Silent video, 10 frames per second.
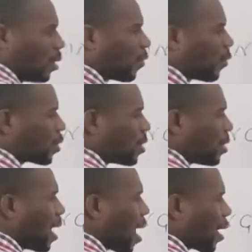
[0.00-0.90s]
The first is
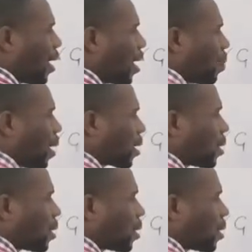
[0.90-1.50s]
the archaea